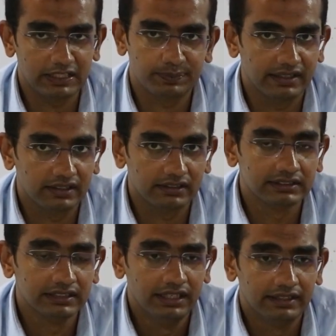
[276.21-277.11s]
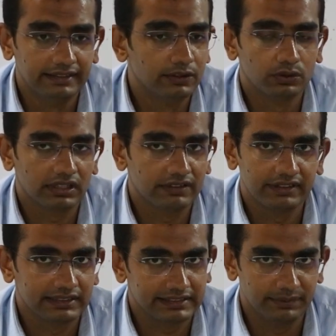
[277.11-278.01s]
and apex predators. They do
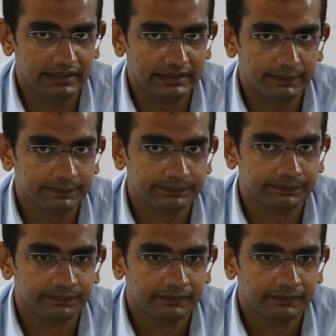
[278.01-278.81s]
not live in the same area.